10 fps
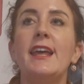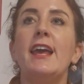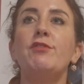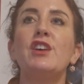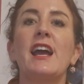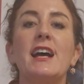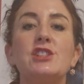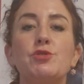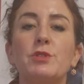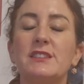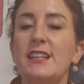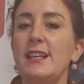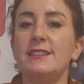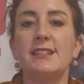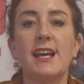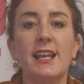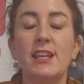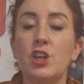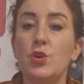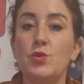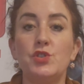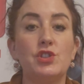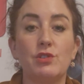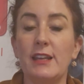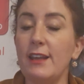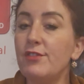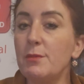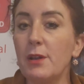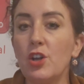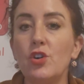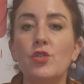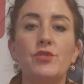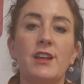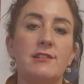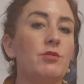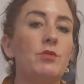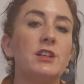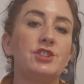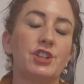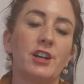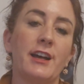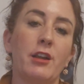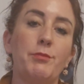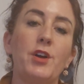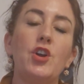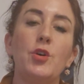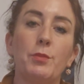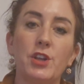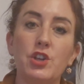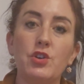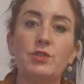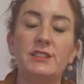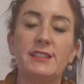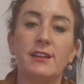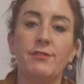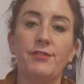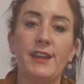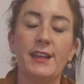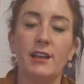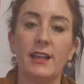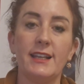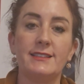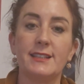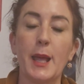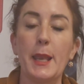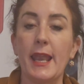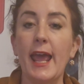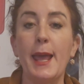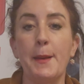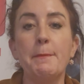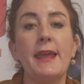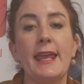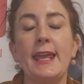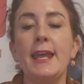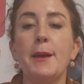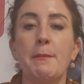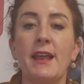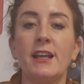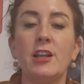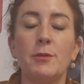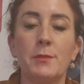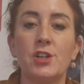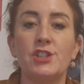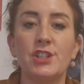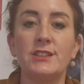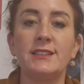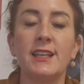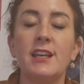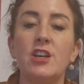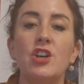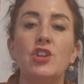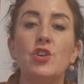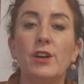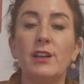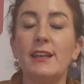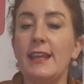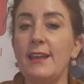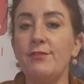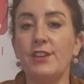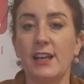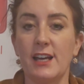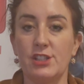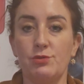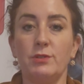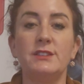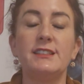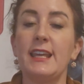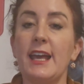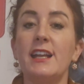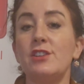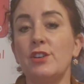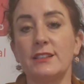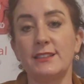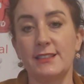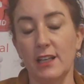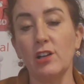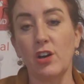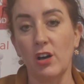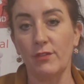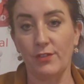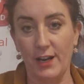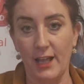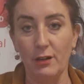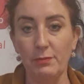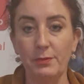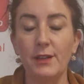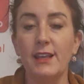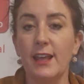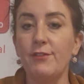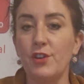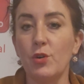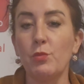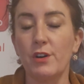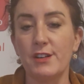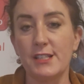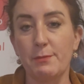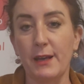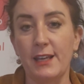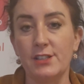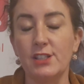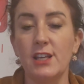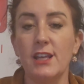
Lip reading: If the casualty is telling you to leave them alone, they don't want your help, but you still feel it's a ME, a medical emergency, you can leave the casualty and you can still call for help if you're worried about